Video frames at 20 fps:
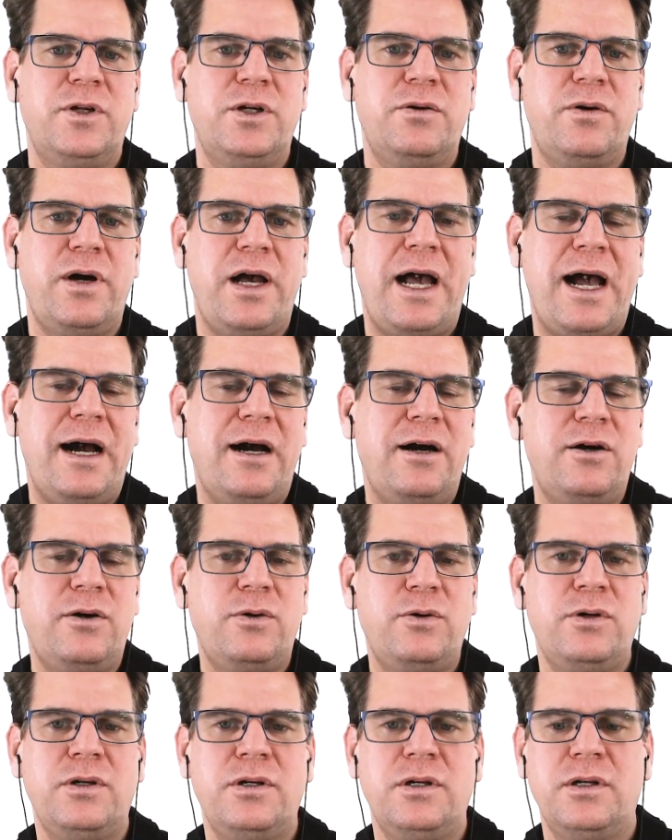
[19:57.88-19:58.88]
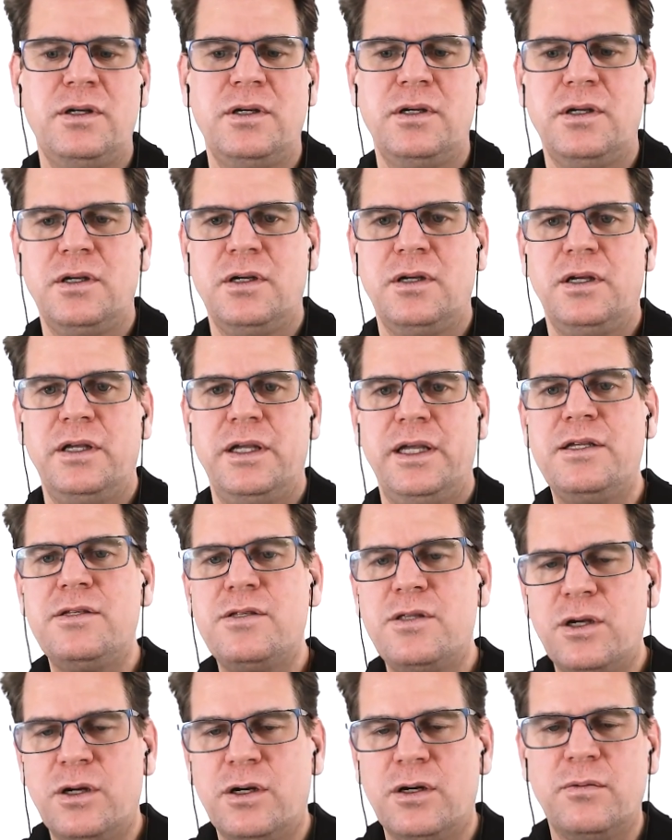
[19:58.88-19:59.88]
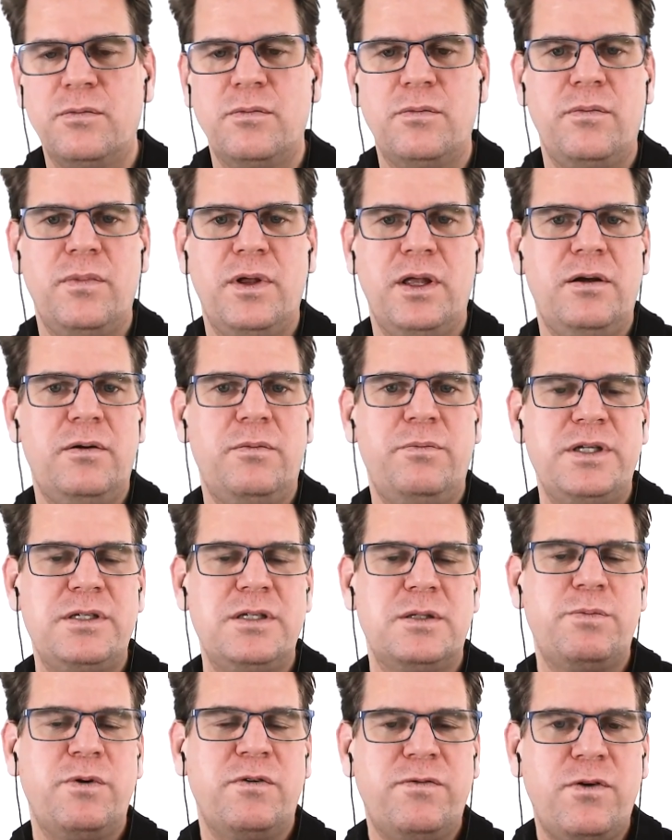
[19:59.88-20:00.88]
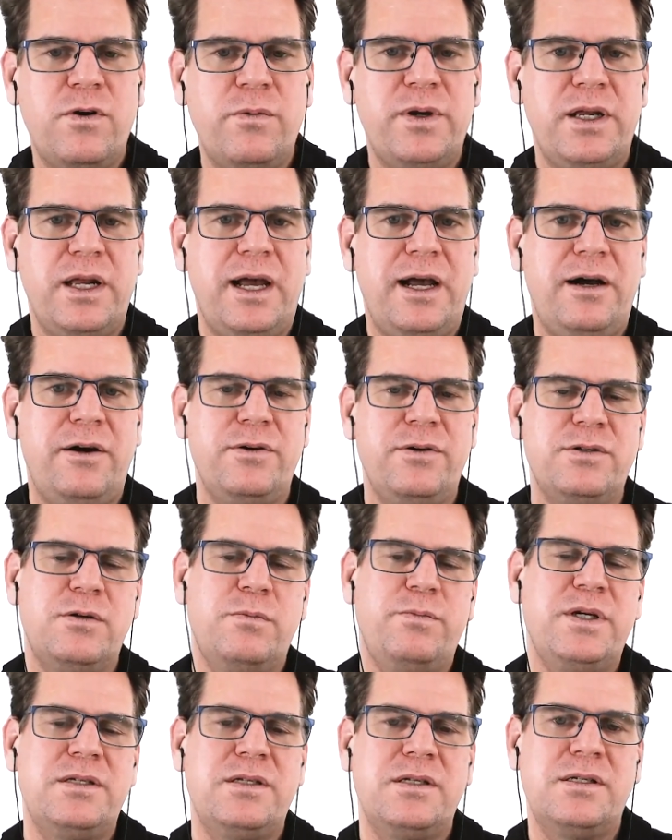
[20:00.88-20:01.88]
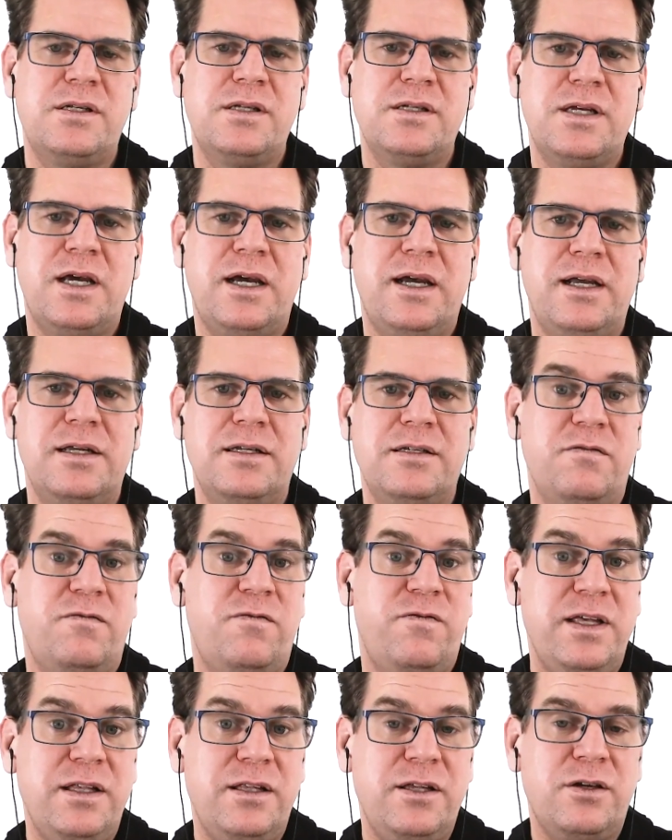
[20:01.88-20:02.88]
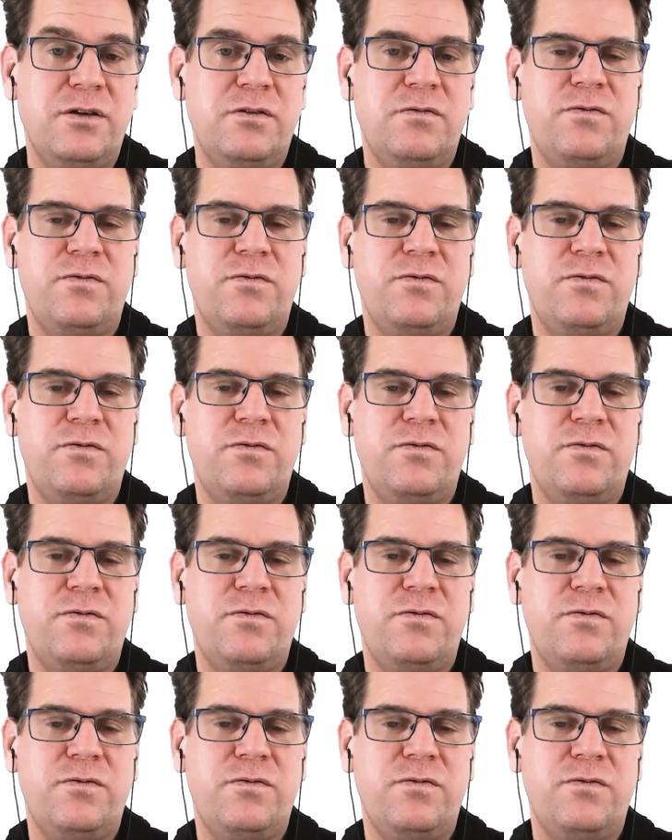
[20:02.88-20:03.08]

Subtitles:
how is their business performing, how is their business designed, is it feeling good